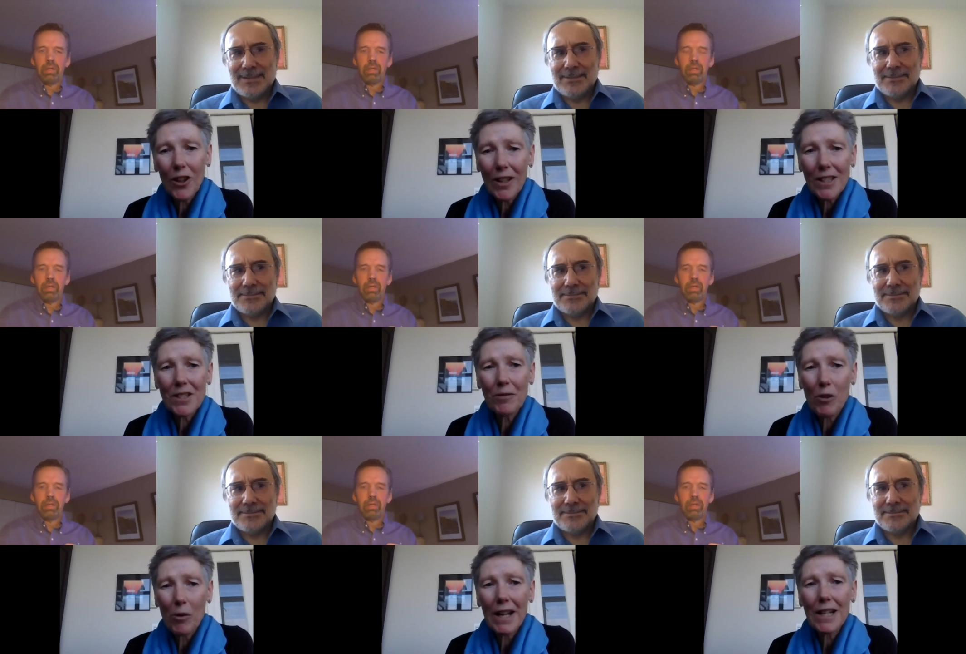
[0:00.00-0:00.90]
Speaker 1: lots of
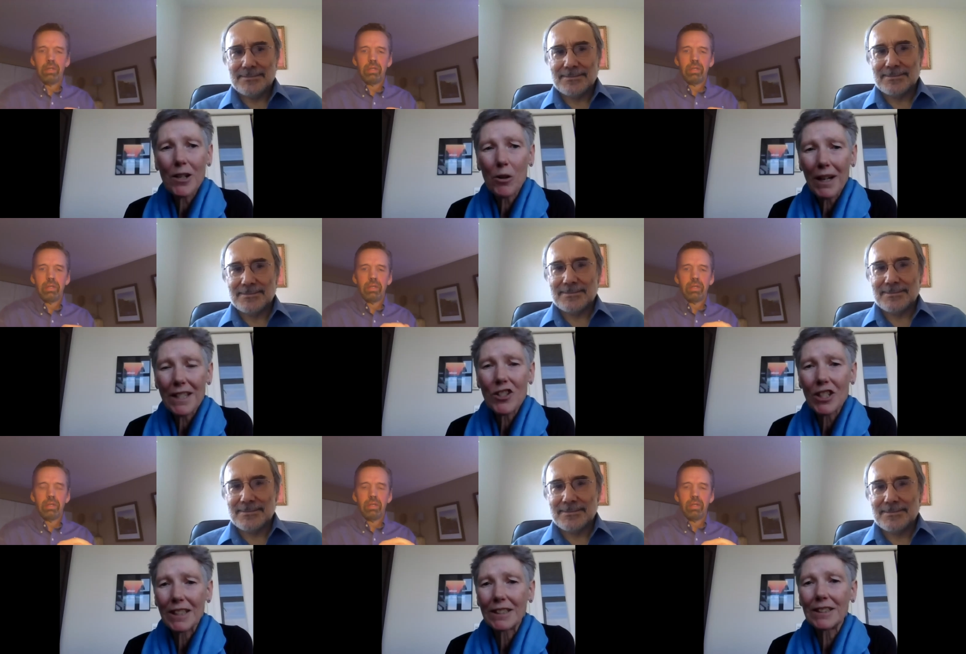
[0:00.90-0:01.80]
great
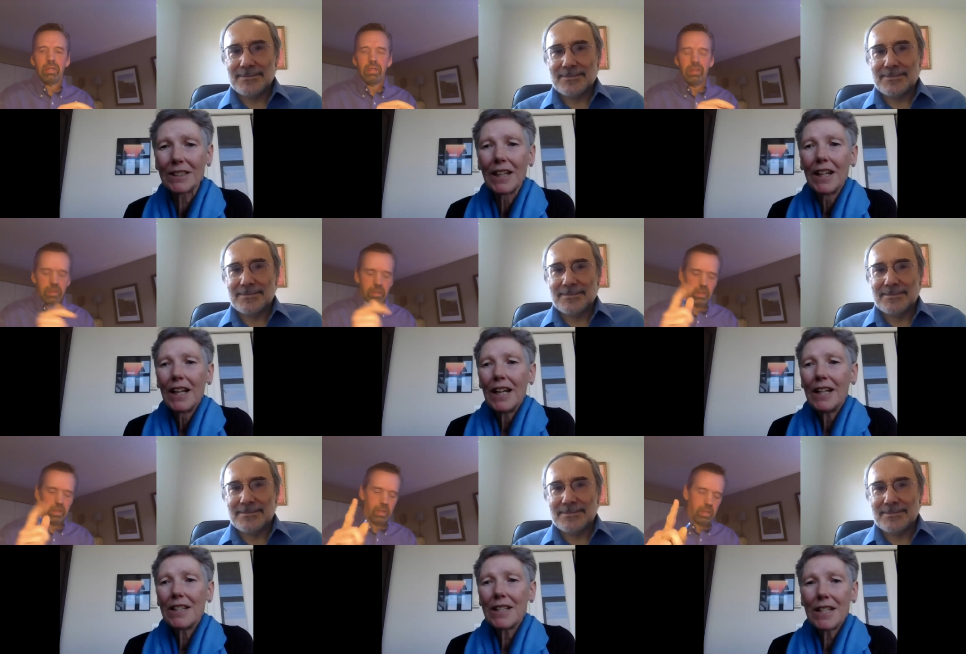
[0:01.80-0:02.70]
questions
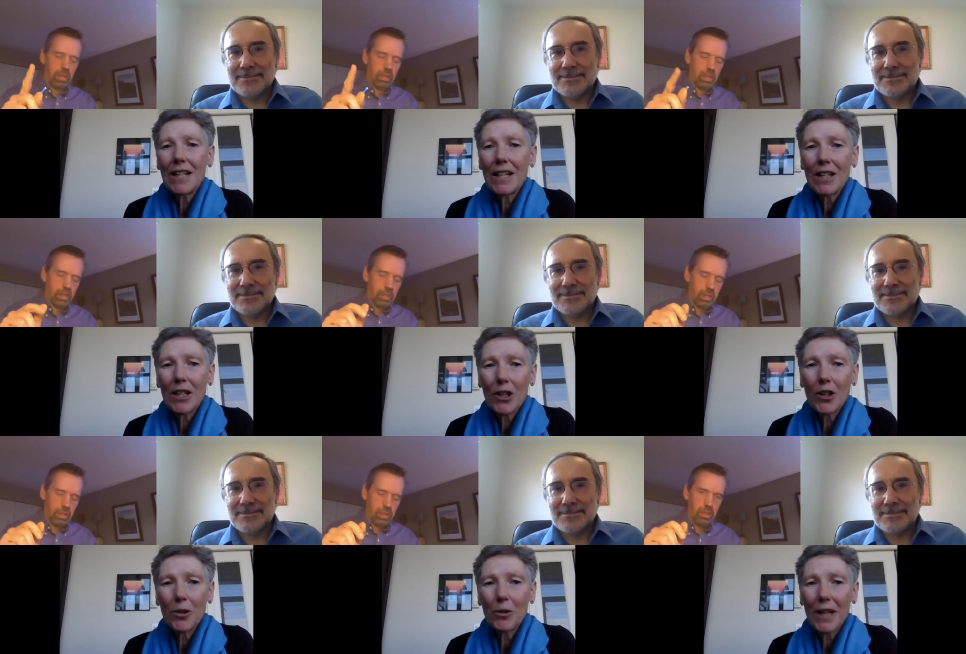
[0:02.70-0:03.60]
in the
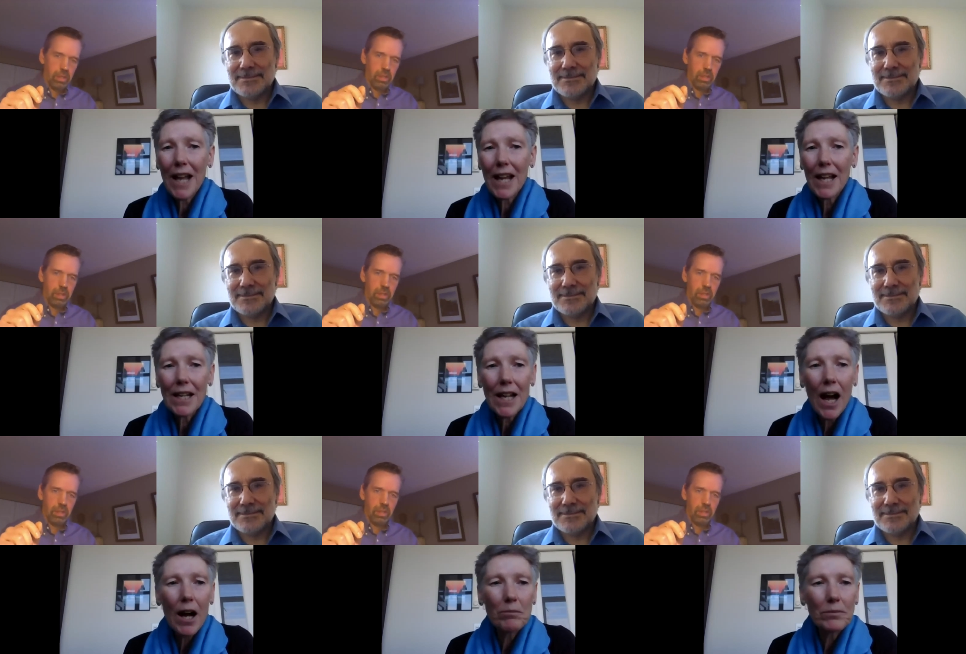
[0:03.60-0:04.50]
Q and A.
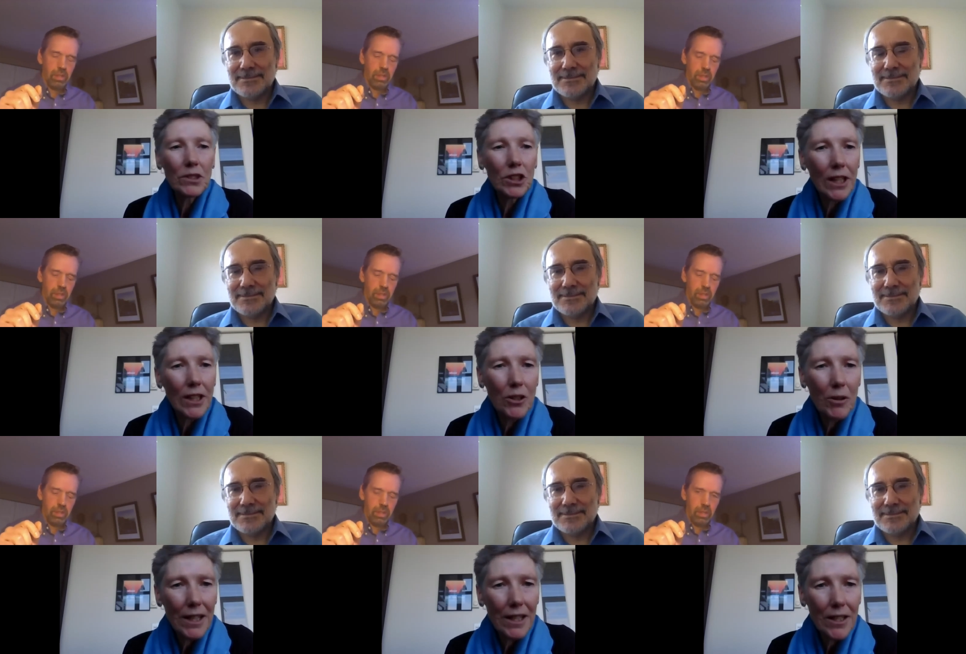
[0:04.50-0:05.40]
Um, Chuck, you
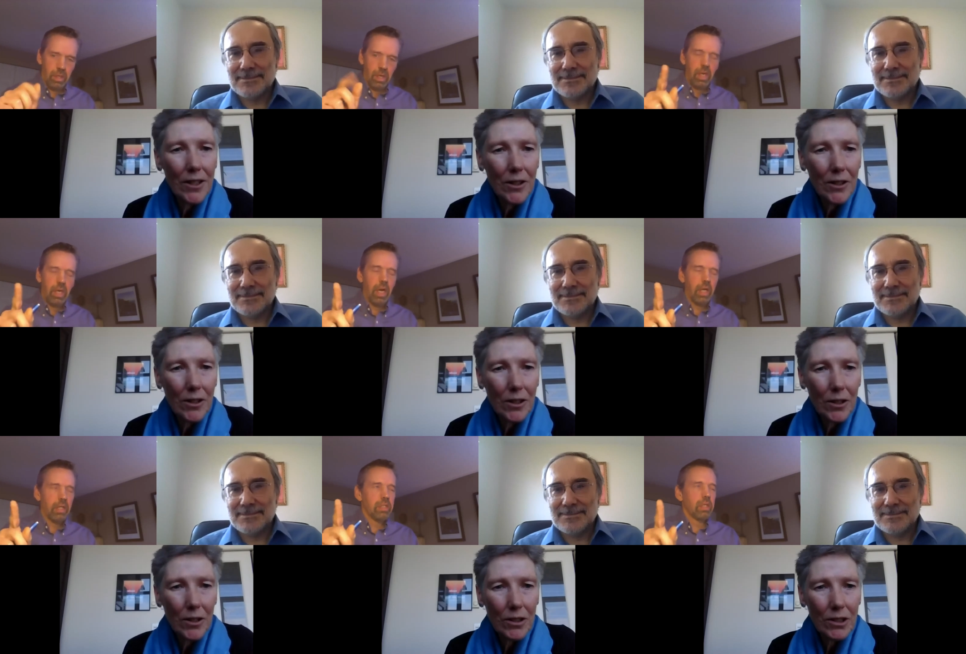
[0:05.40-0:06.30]
had another?
Speaker 2: Yeah, just
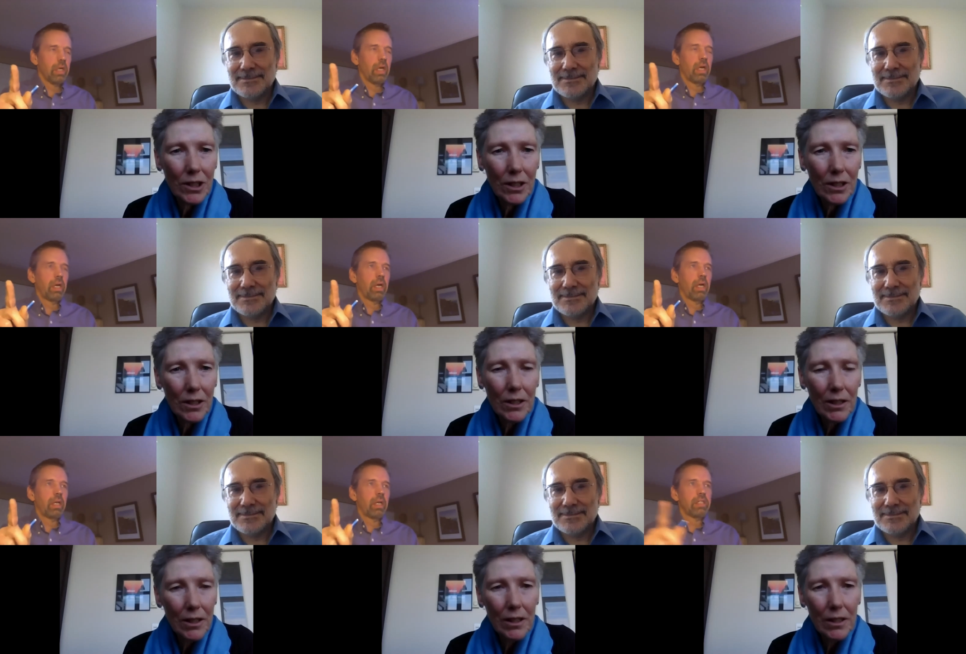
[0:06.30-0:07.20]
a, I,
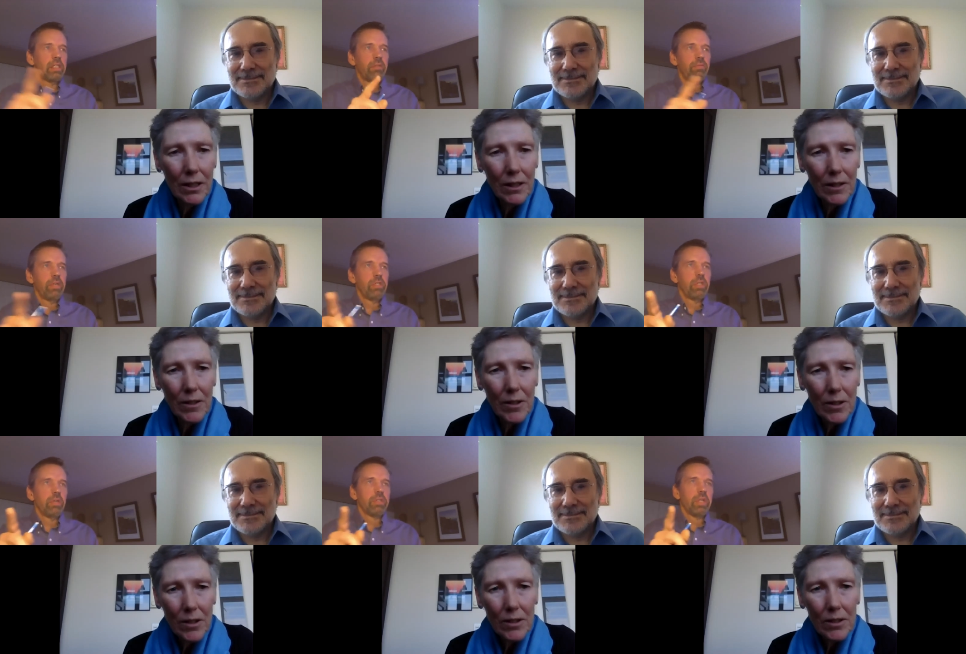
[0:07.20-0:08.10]
that's just the physio
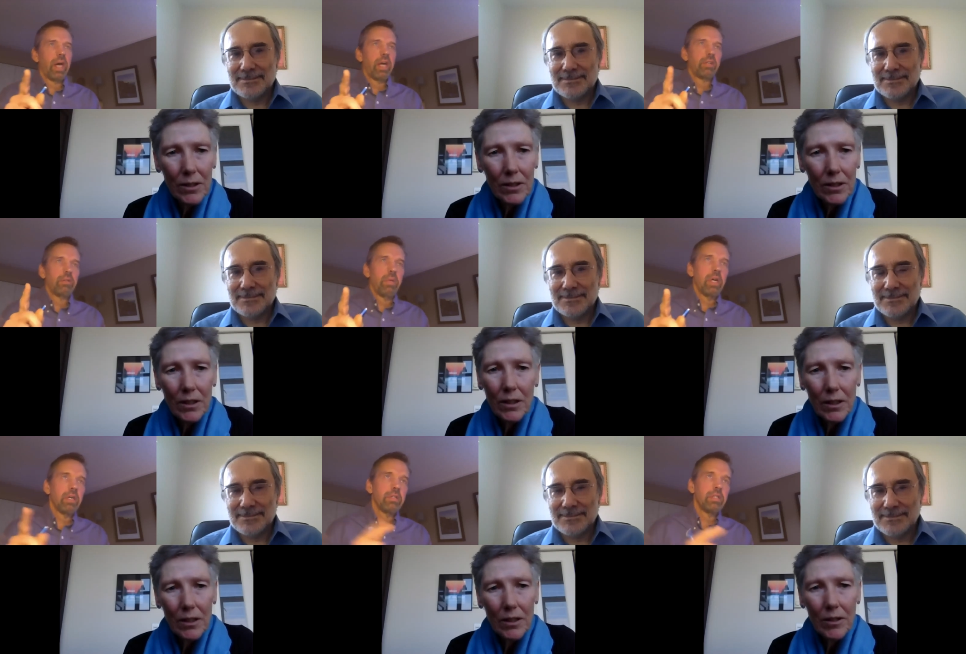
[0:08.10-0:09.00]
side. On the
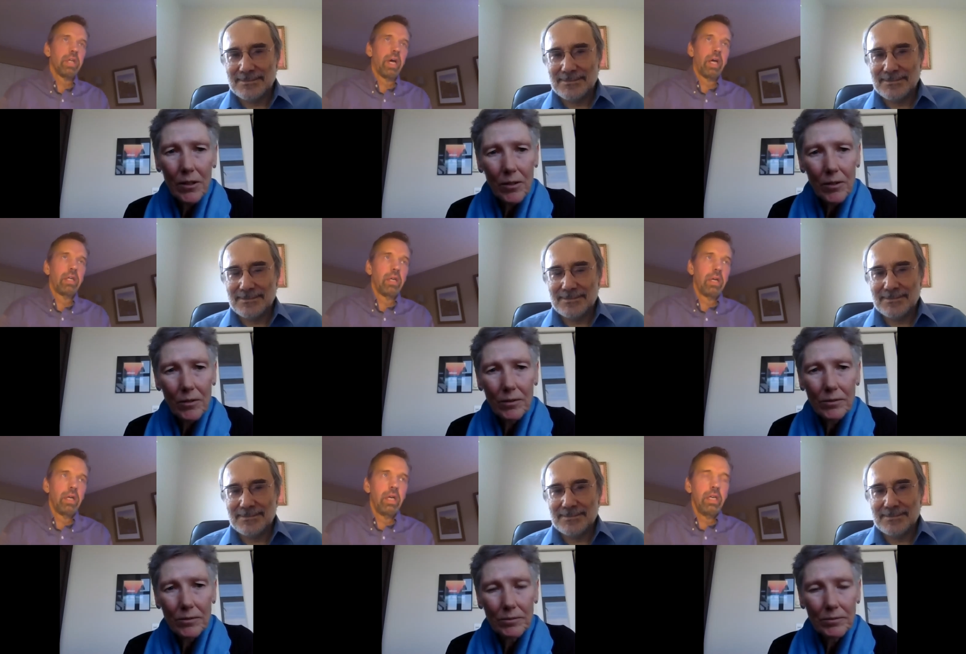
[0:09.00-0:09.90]
medical side,
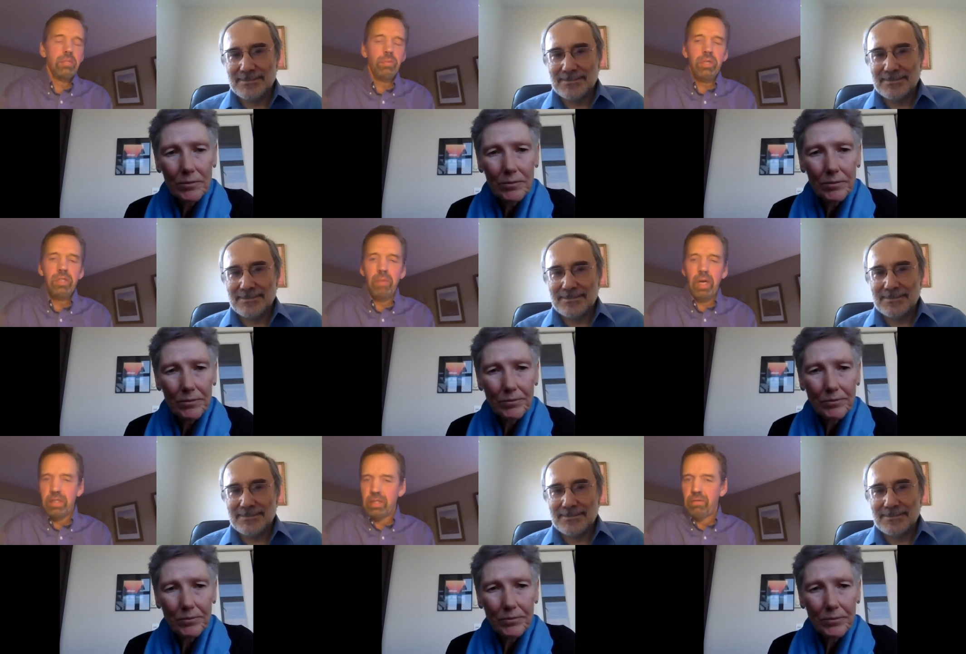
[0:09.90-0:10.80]
any sports
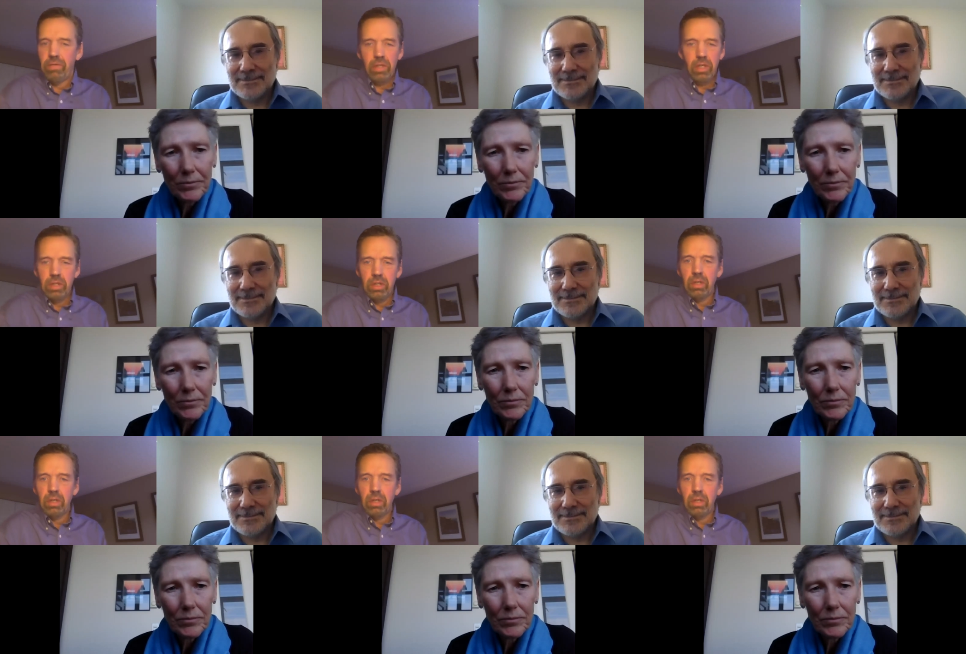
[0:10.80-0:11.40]
medicine physician